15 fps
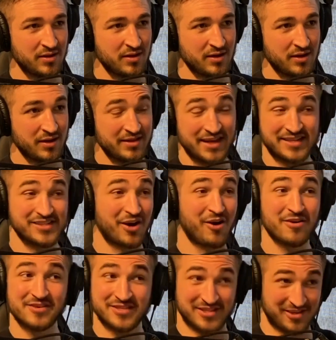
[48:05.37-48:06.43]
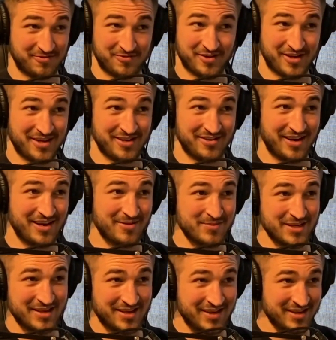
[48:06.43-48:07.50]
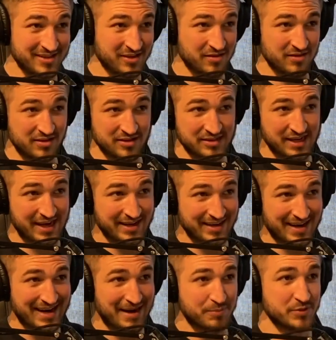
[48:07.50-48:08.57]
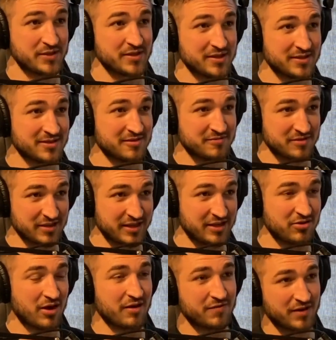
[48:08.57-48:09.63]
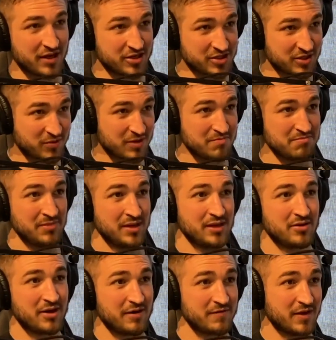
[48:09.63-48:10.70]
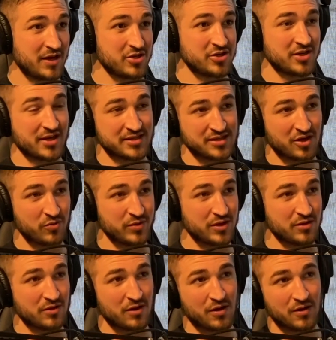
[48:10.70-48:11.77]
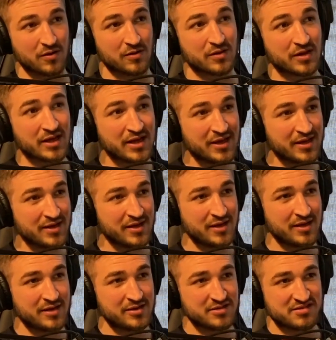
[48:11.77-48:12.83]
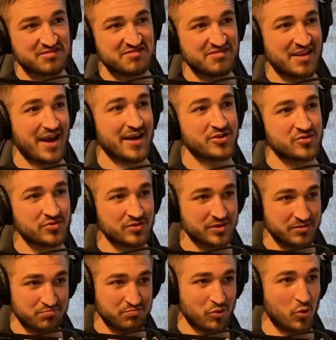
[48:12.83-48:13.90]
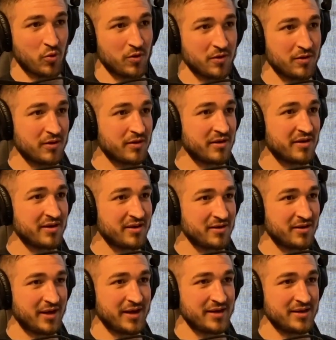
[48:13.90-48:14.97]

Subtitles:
And that's the hardest thing for a kid, right? I mean, kids are the exact opposite of delayed gratification. They want immediate gratification. That's how we are all just naturally born, right?